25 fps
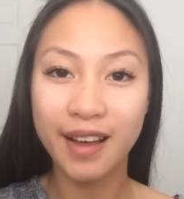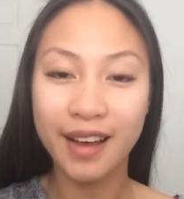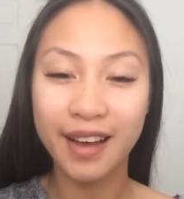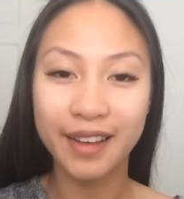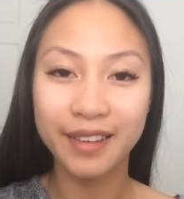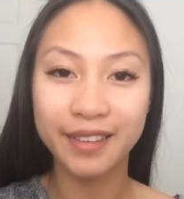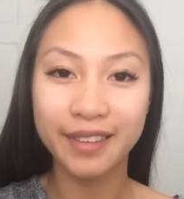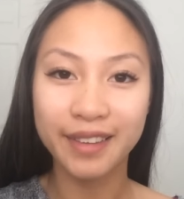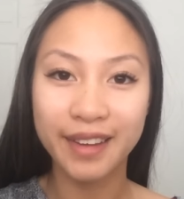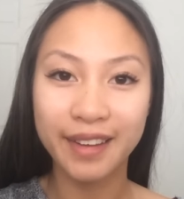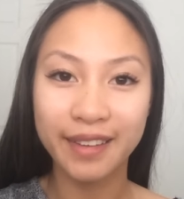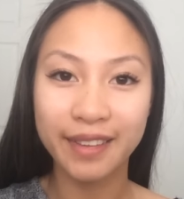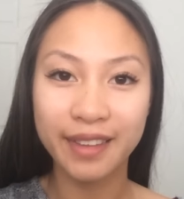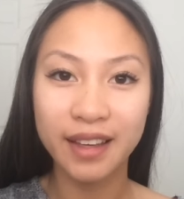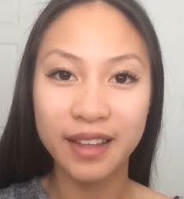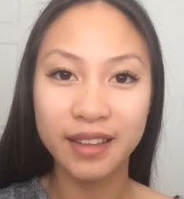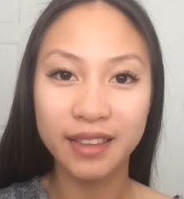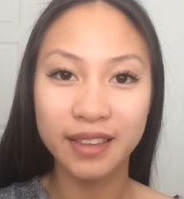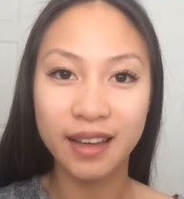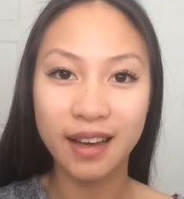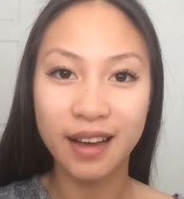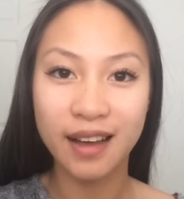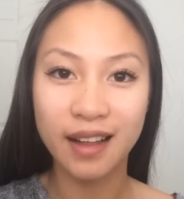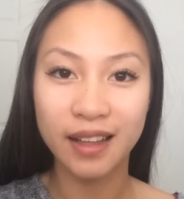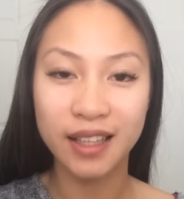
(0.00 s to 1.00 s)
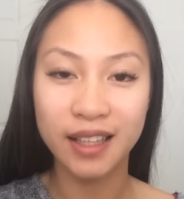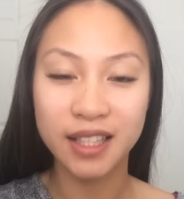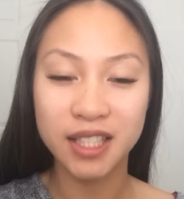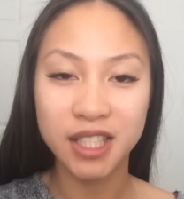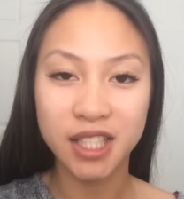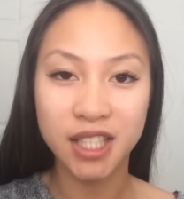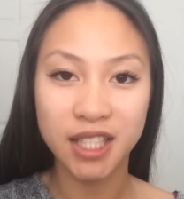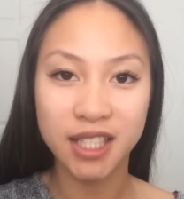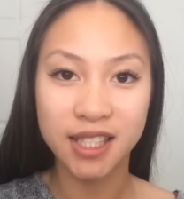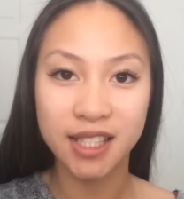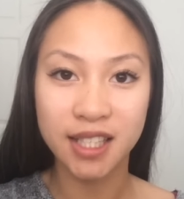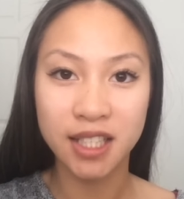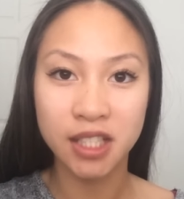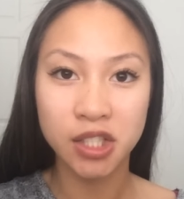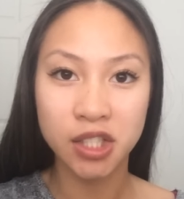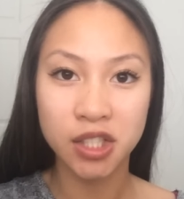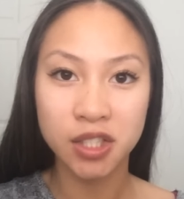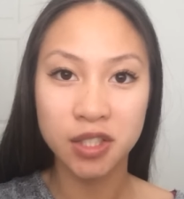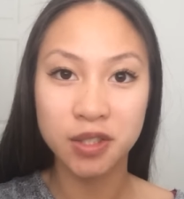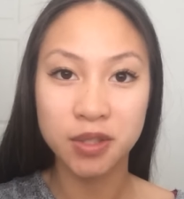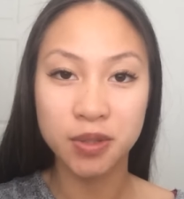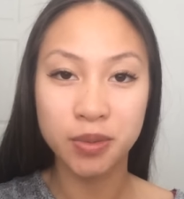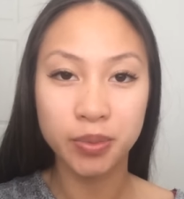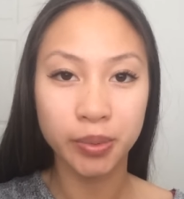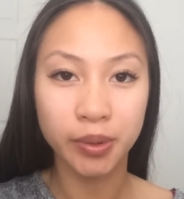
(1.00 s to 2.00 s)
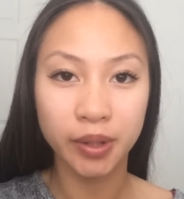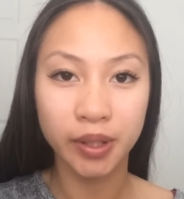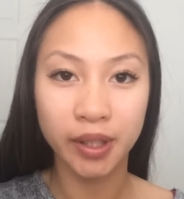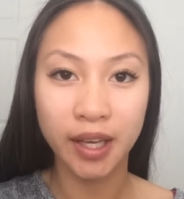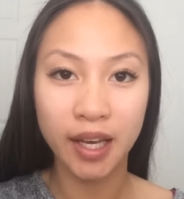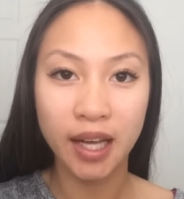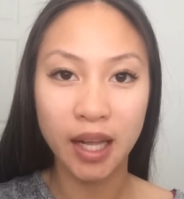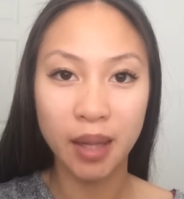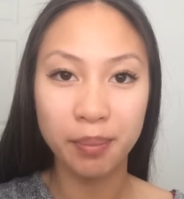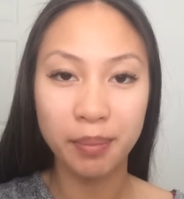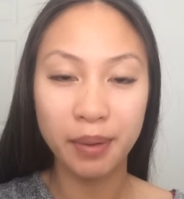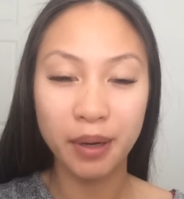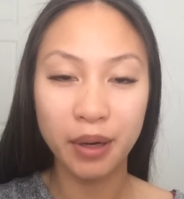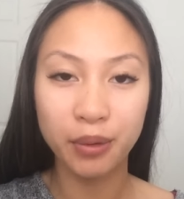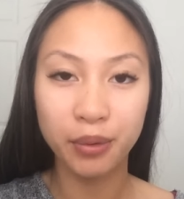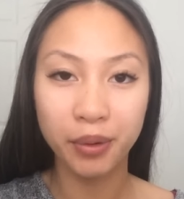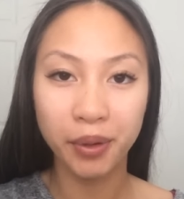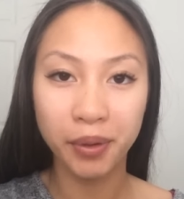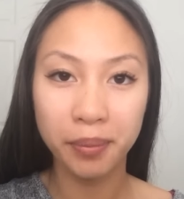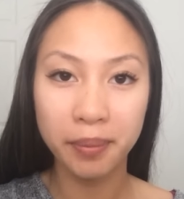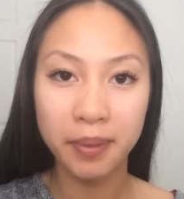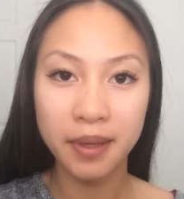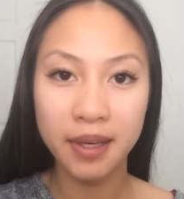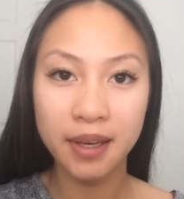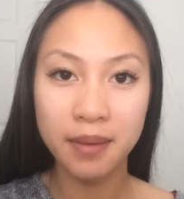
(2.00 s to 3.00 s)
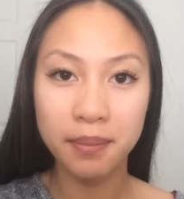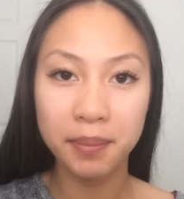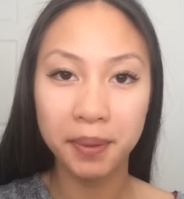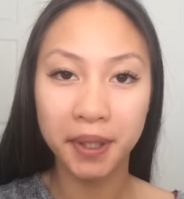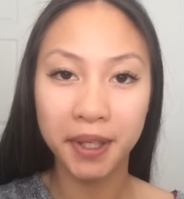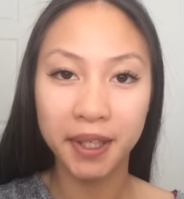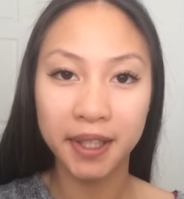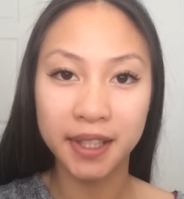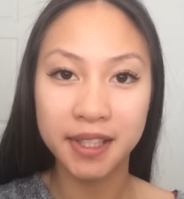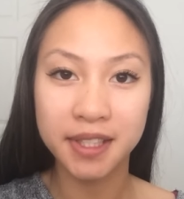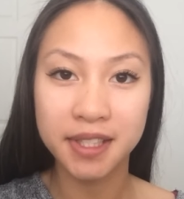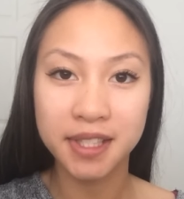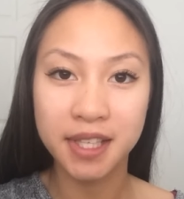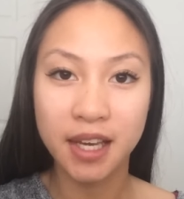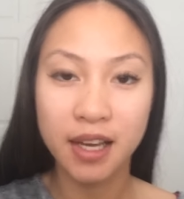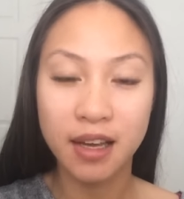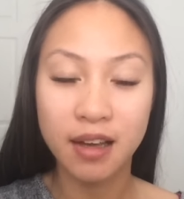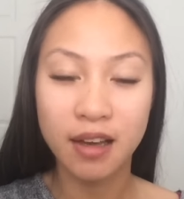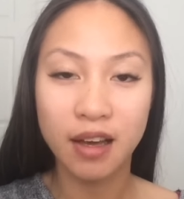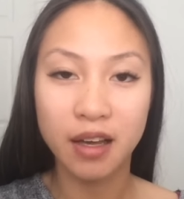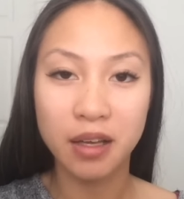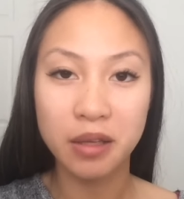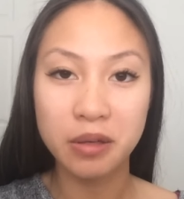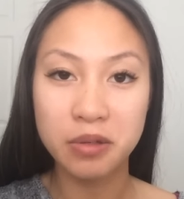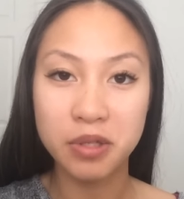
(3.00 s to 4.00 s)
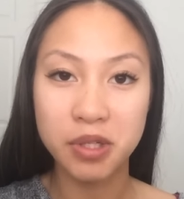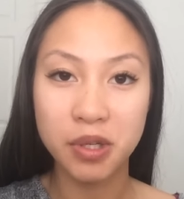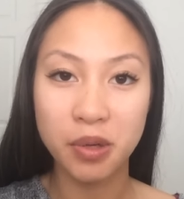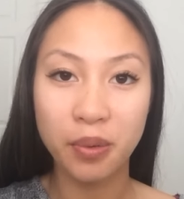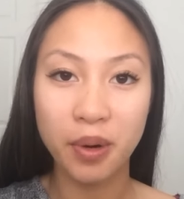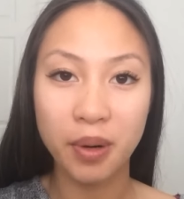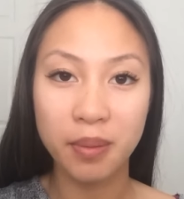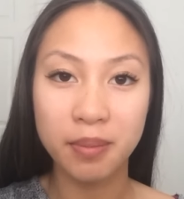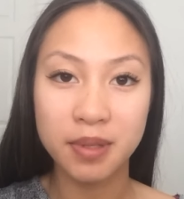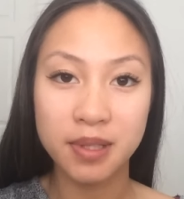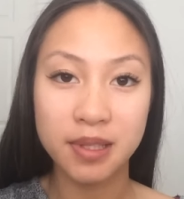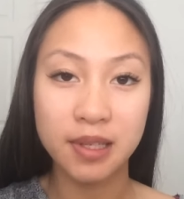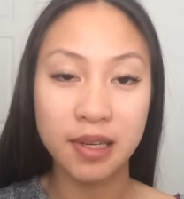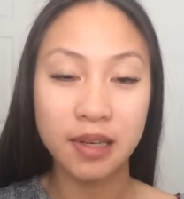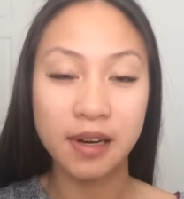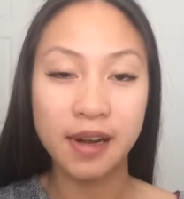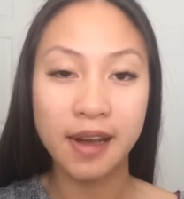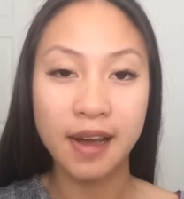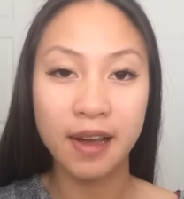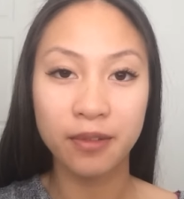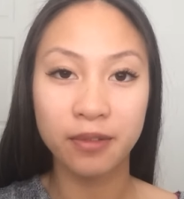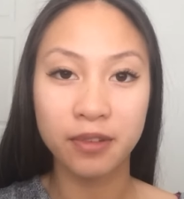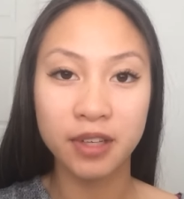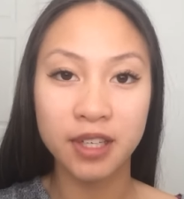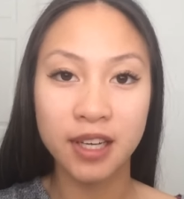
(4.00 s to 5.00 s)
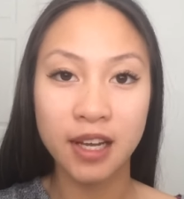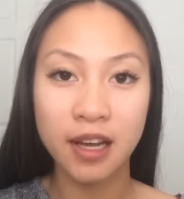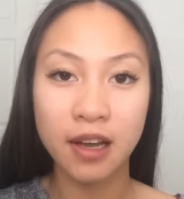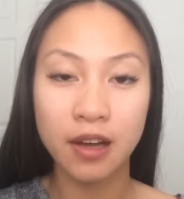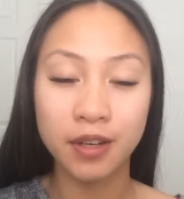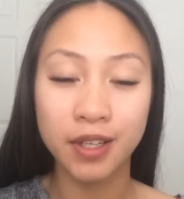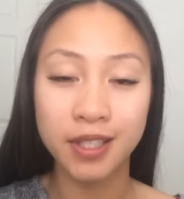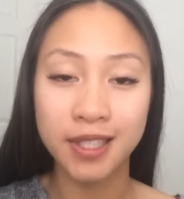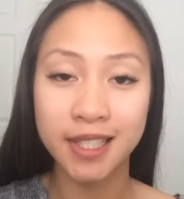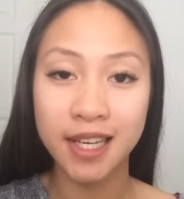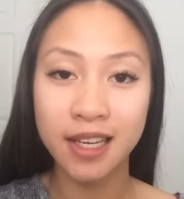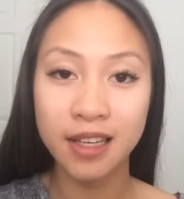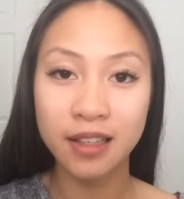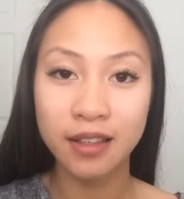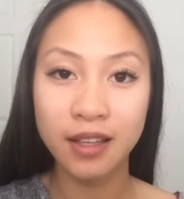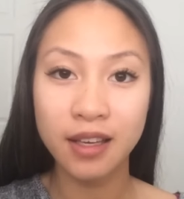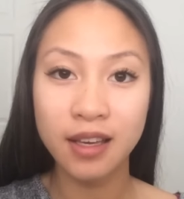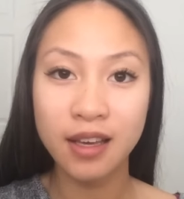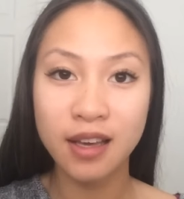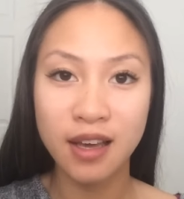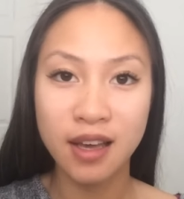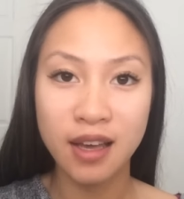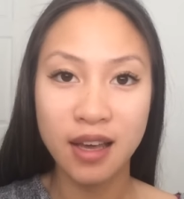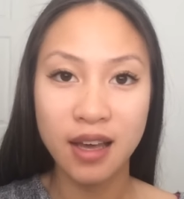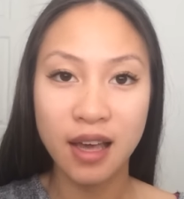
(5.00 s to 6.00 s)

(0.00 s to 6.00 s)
I think that the eyelash extensions really help out with me, because I usually wear mascara every day on a daily,